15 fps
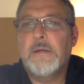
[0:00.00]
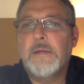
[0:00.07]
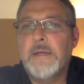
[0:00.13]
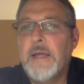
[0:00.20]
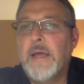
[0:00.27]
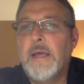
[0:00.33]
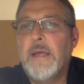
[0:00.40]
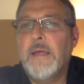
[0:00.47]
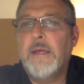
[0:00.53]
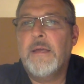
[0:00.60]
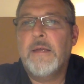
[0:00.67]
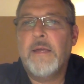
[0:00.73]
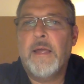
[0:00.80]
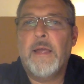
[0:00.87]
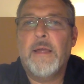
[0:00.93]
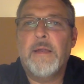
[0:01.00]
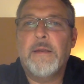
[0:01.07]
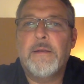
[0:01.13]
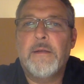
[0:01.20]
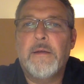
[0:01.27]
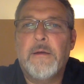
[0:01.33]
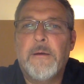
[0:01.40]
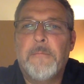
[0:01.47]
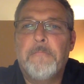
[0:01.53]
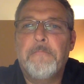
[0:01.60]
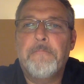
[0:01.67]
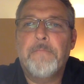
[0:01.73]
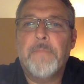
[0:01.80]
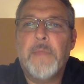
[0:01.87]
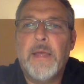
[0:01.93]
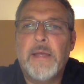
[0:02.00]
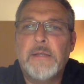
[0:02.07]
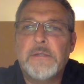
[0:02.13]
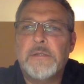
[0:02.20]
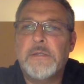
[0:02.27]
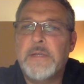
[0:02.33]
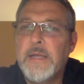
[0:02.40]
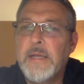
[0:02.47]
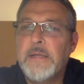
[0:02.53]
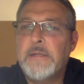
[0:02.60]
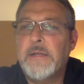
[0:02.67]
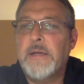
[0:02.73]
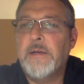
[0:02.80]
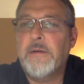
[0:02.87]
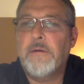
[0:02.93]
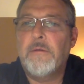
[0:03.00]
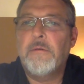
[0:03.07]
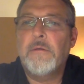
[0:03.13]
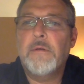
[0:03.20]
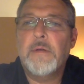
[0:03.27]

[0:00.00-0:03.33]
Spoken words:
day, and each detail